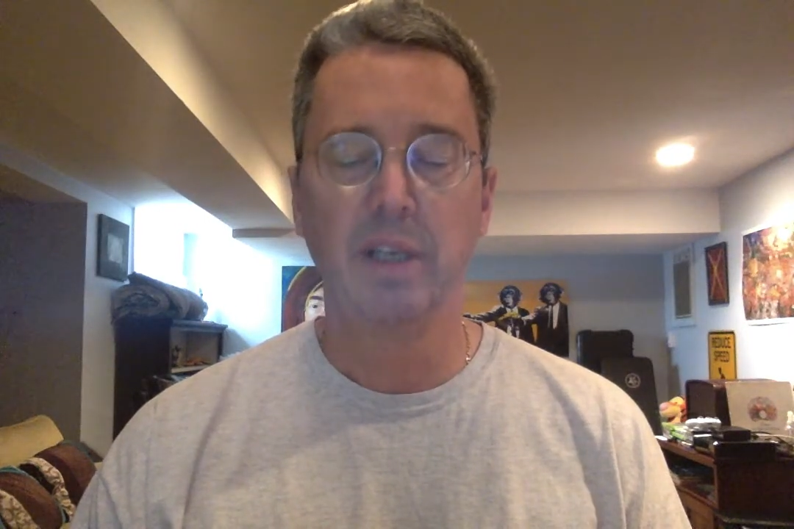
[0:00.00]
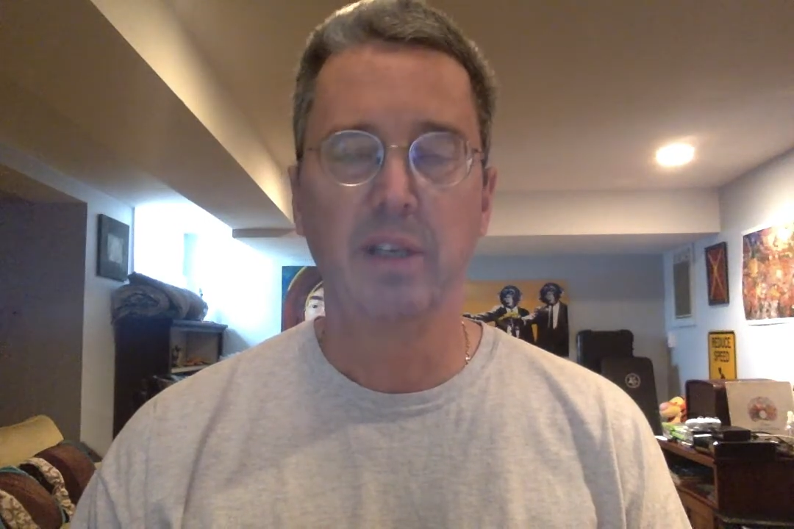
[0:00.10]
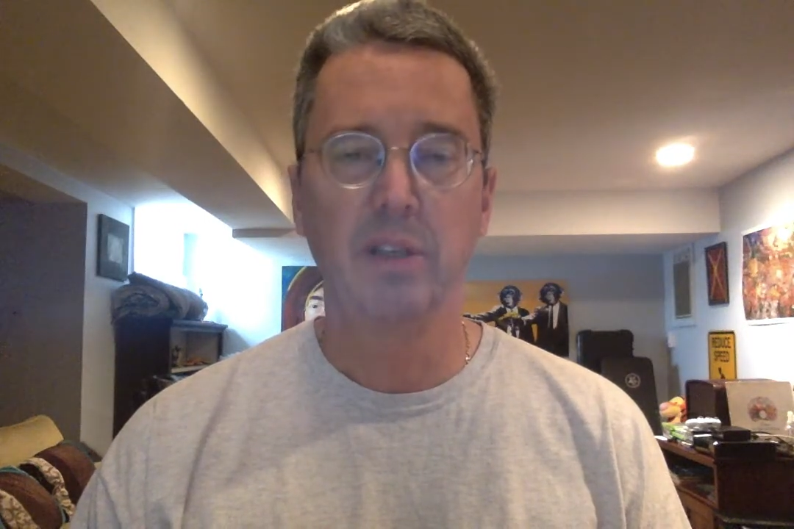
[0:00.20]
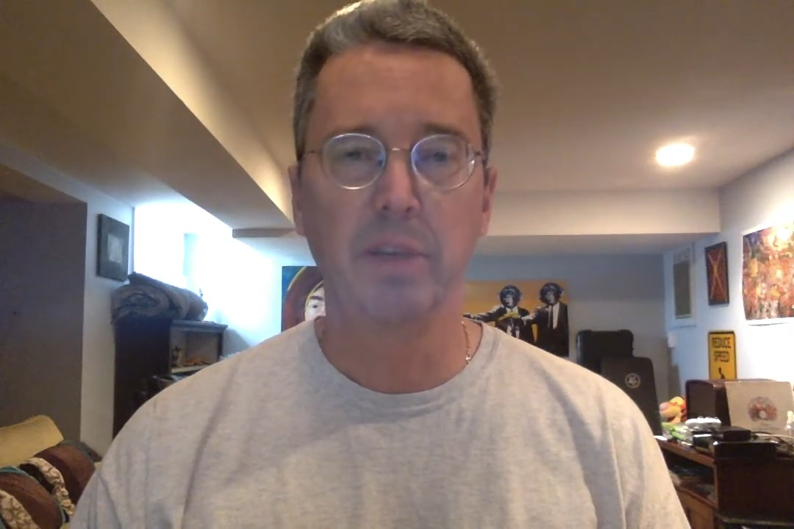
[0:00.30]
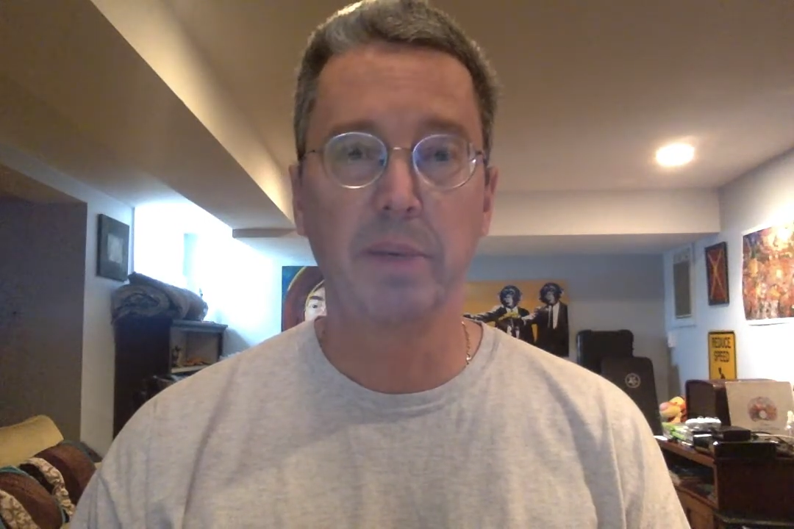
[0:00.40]

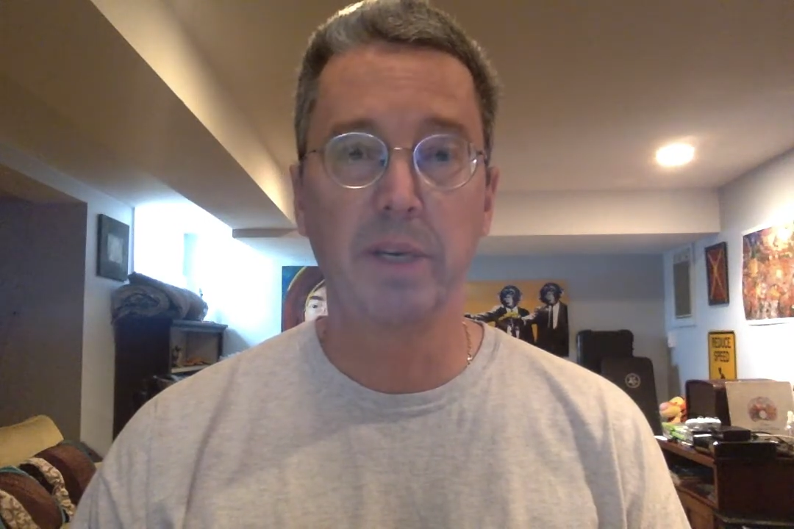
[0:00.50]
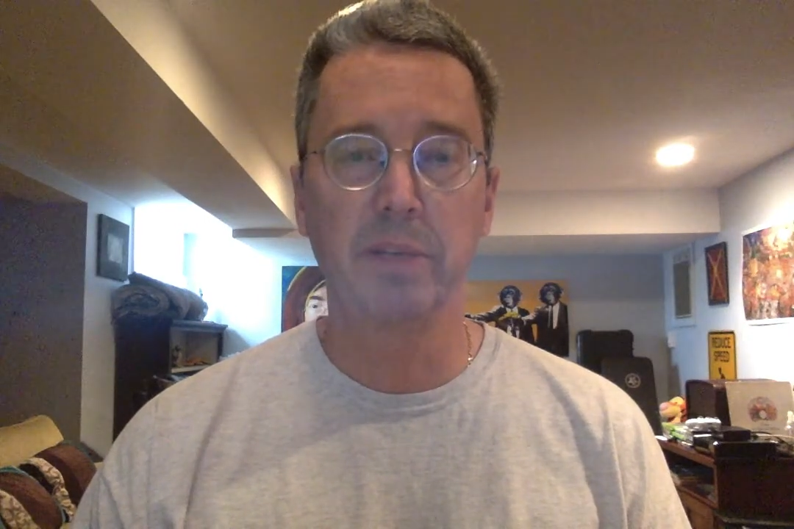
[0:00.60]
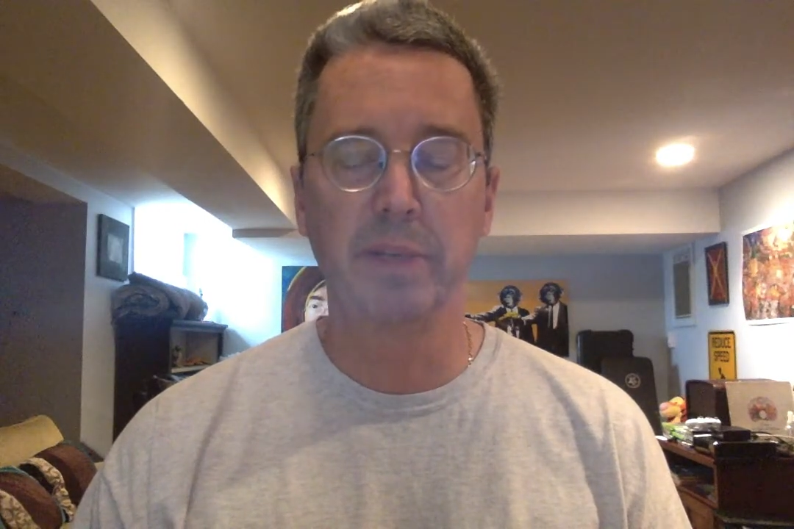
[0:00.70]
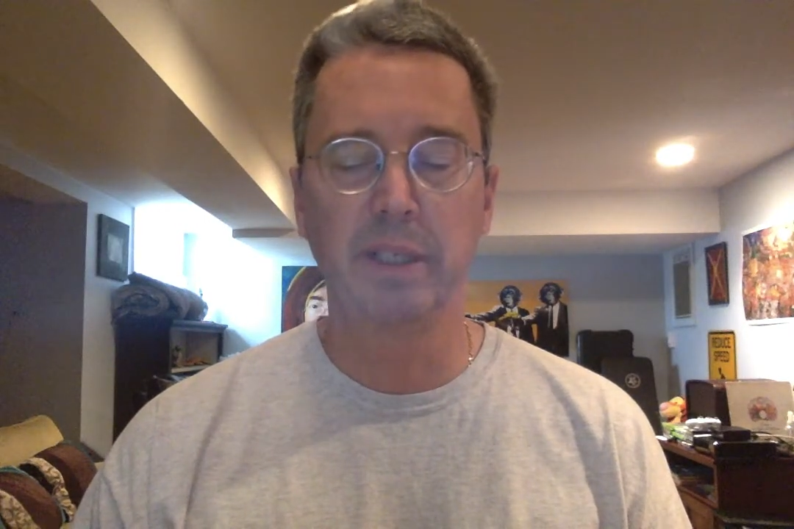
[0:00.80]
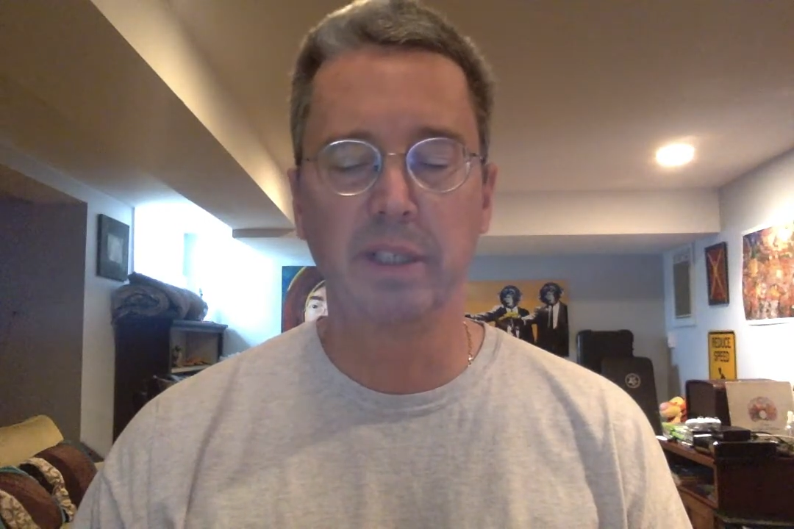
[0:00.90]
Some guys
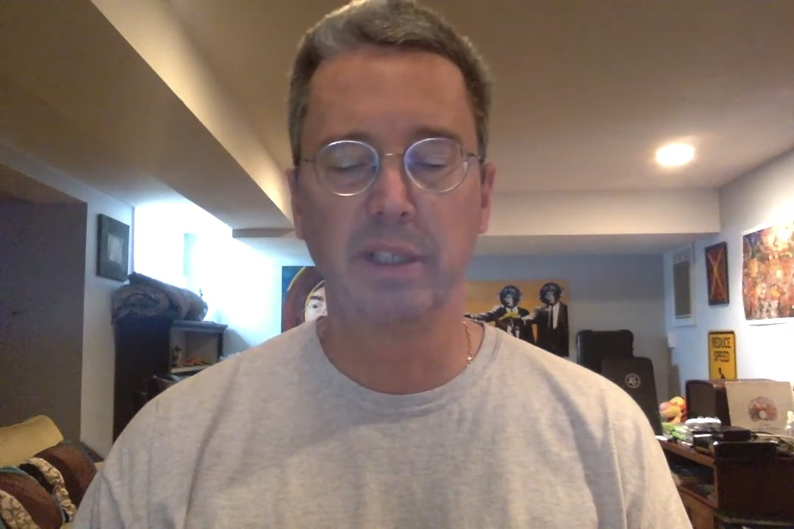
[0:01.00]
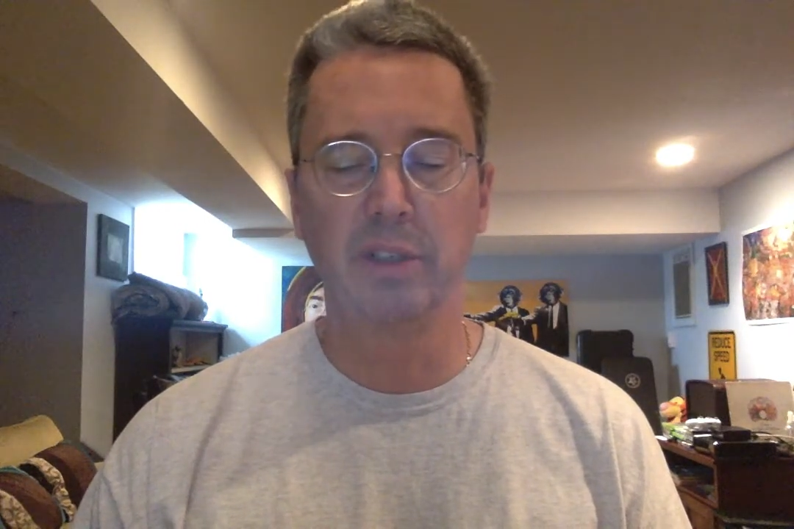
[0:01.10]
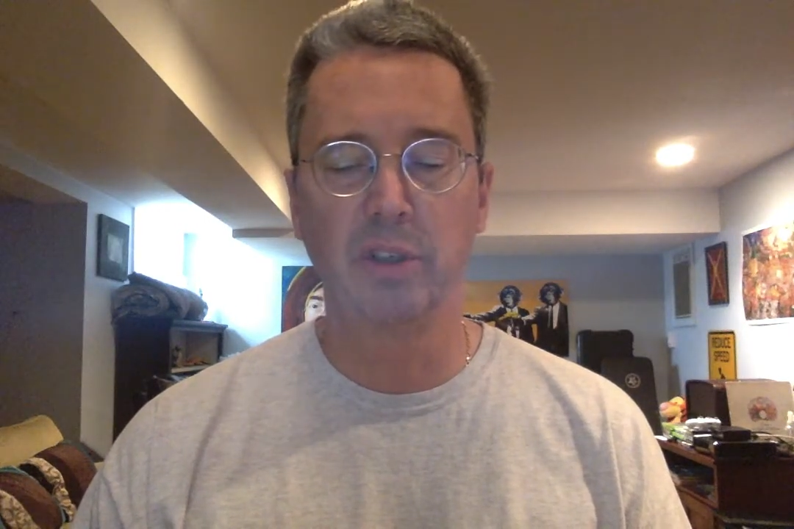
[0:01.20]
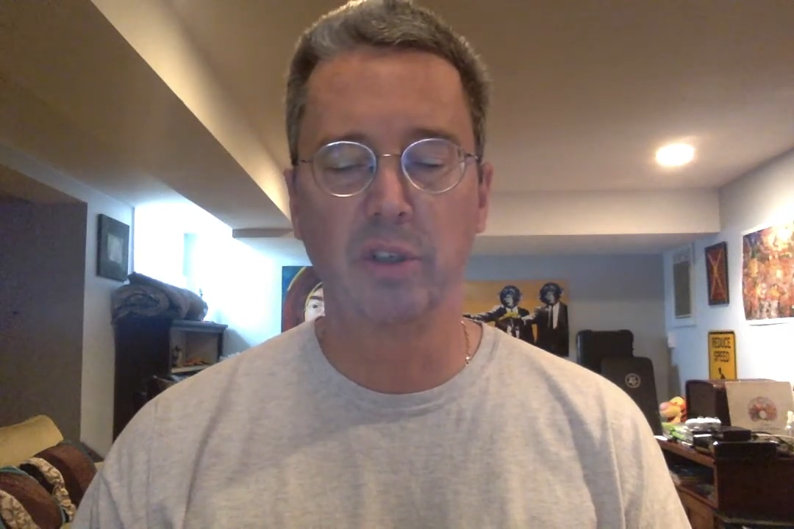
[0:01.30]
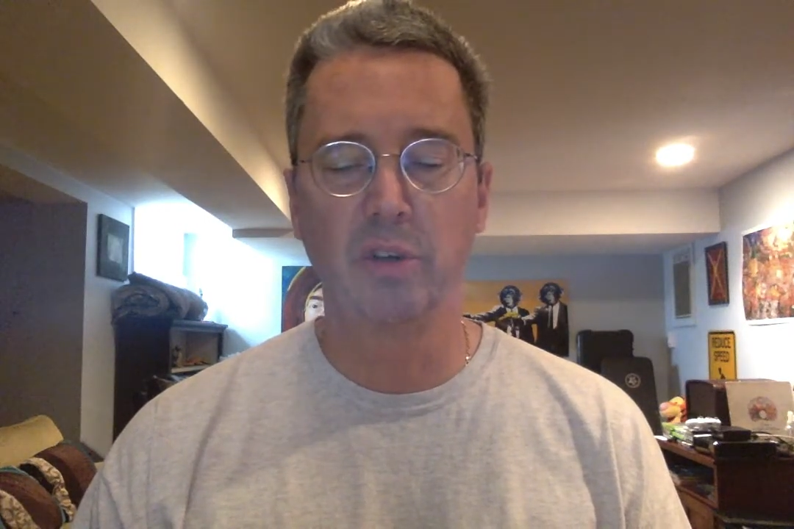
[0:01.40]
made it
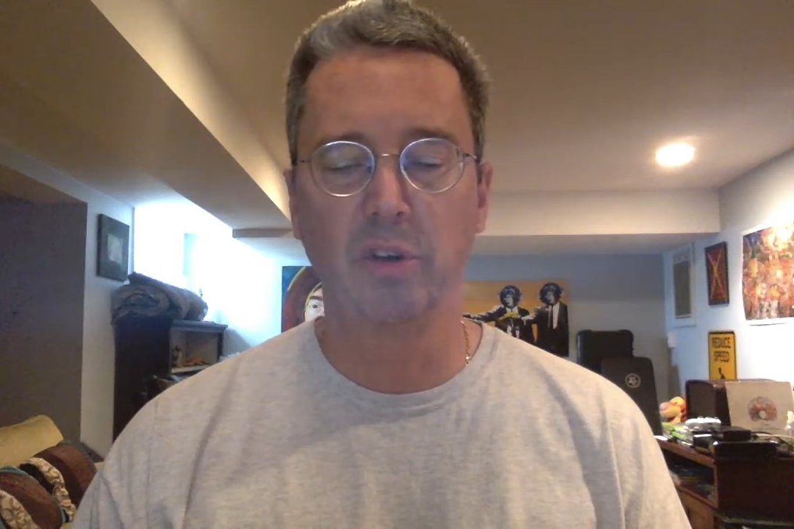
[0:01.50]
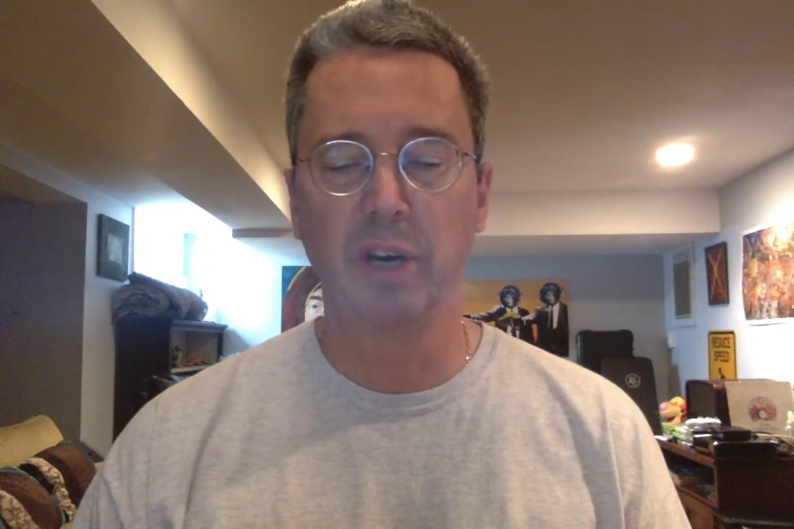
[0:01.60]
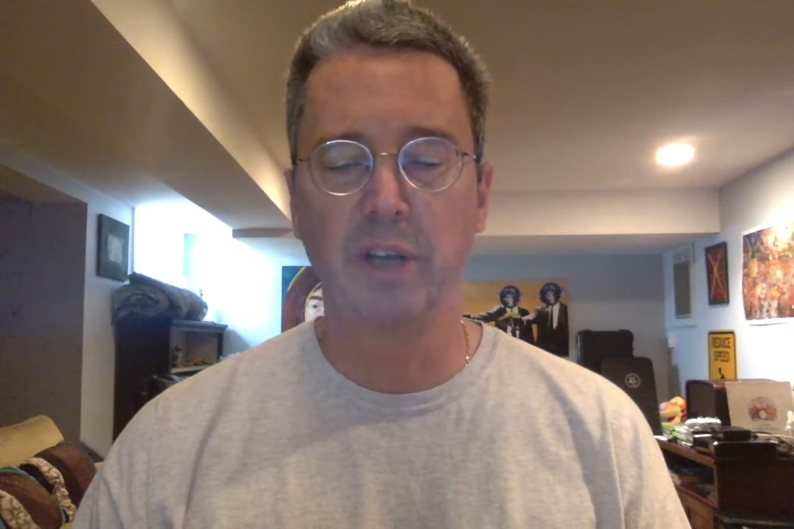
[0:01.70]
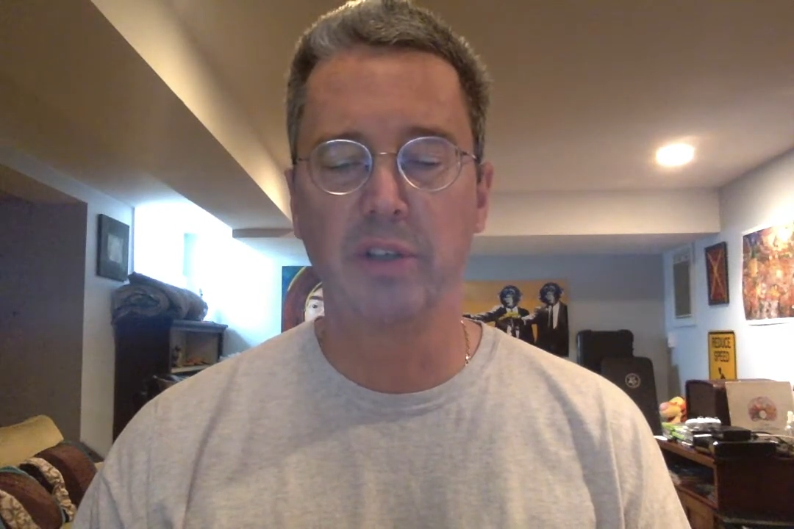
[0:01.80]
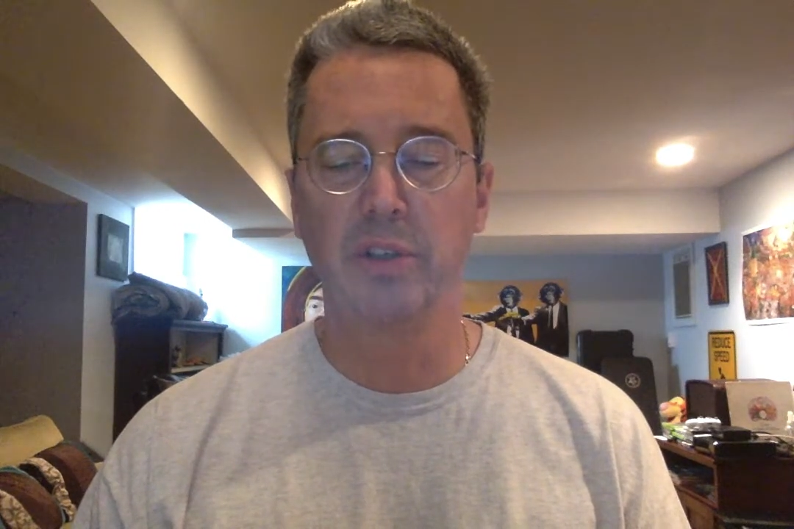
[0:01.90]
into the
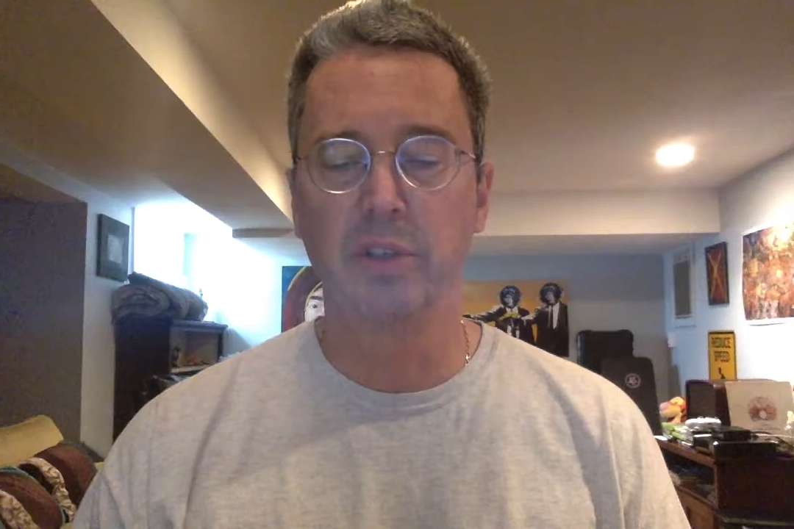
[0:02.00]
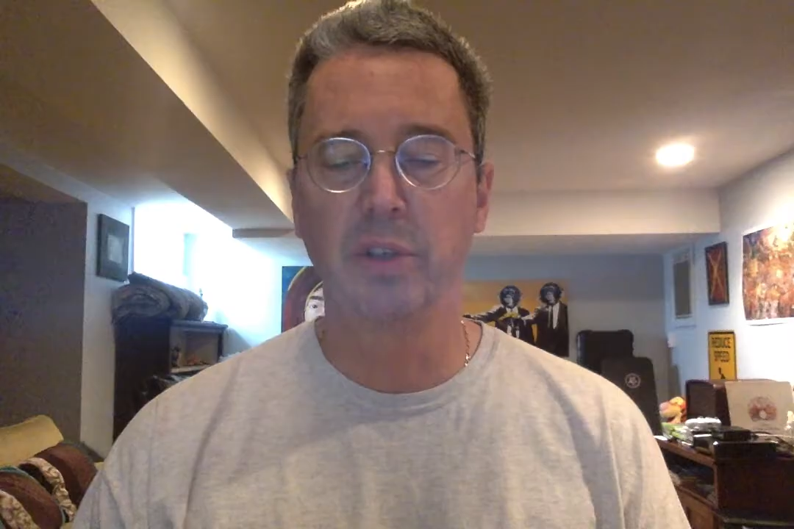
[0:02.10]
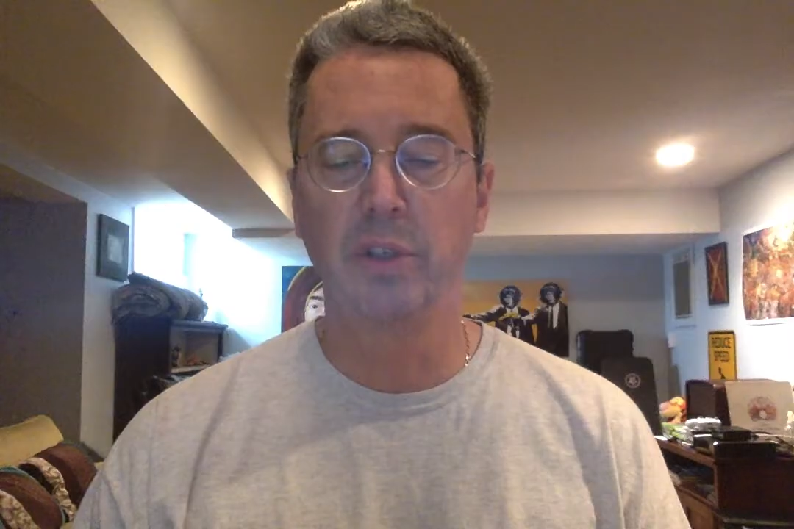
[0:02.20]
garages,